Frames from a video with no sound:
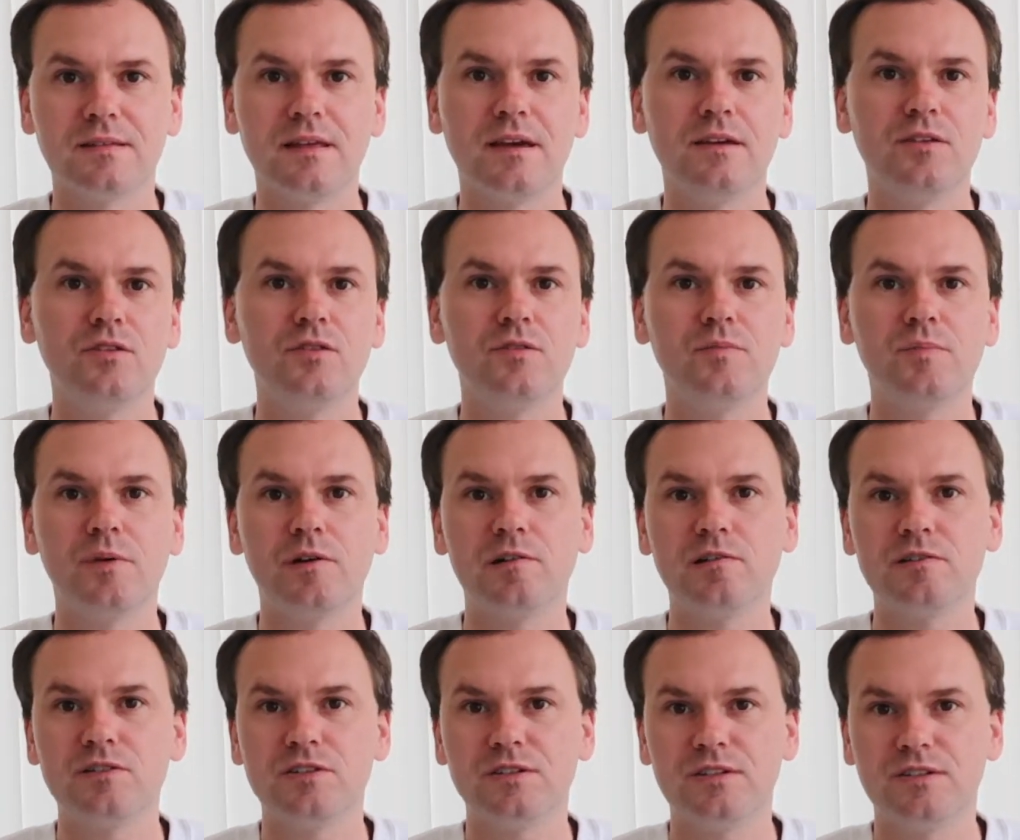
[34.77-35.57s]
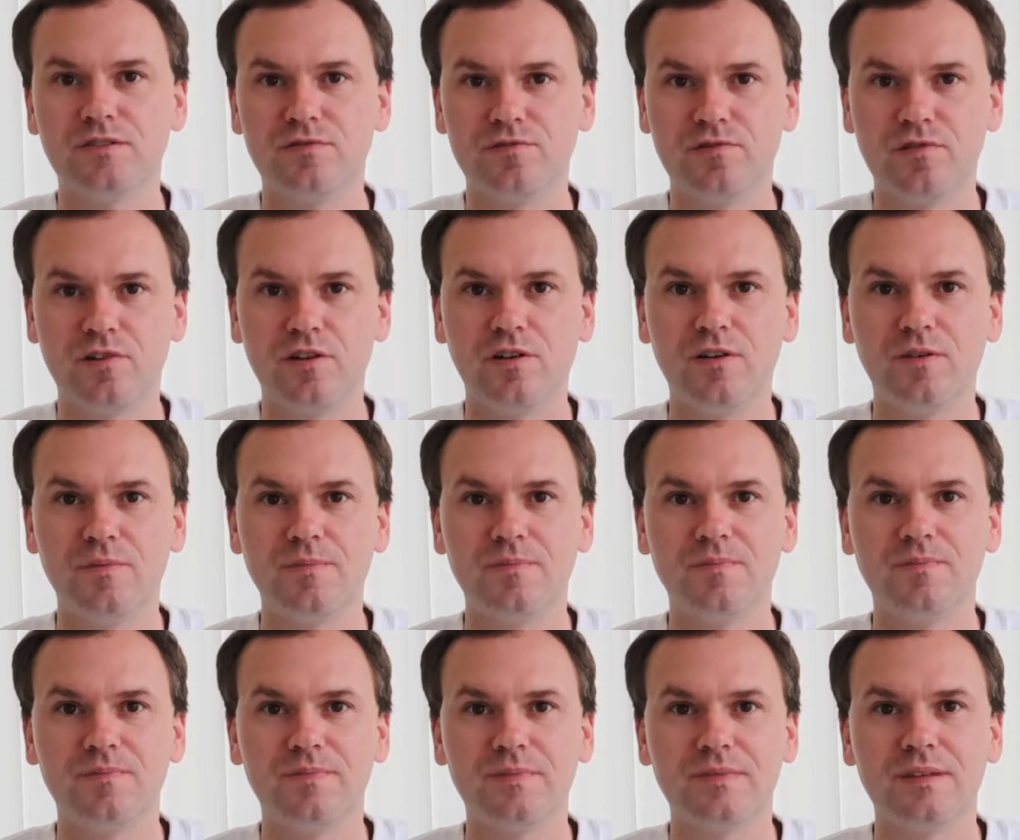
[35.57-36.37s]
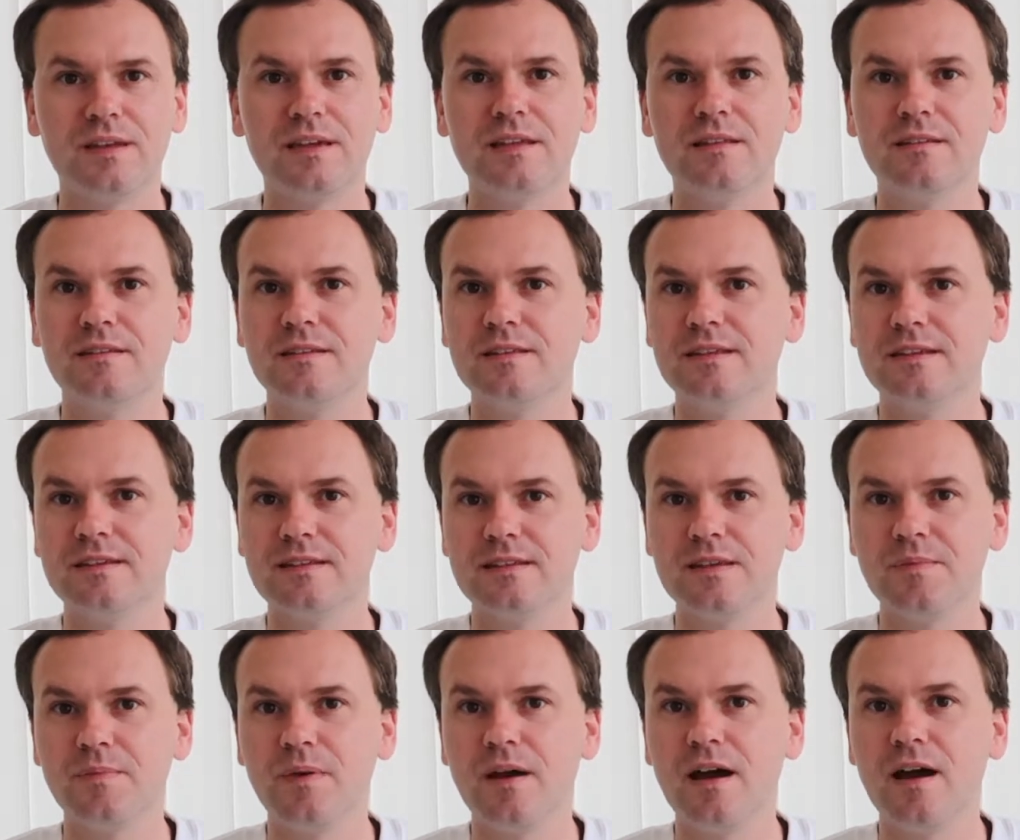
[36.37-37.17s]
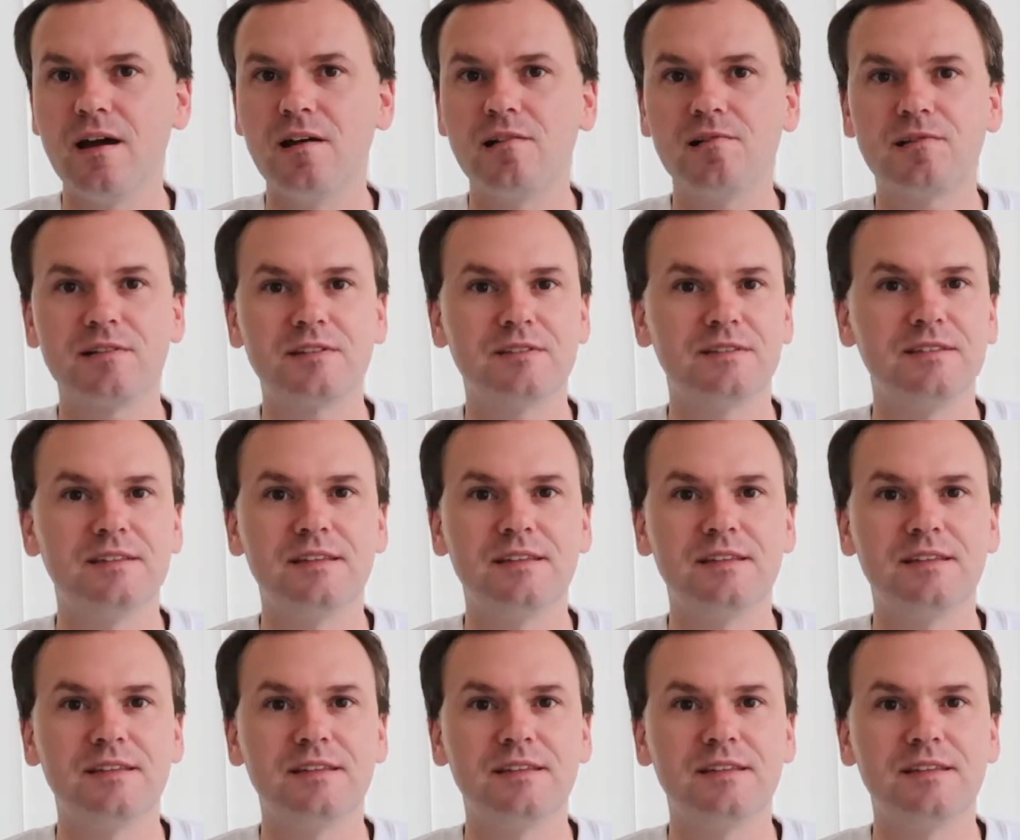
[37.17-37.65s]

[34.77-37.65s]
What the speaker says: that you purchase from either the Disney parks,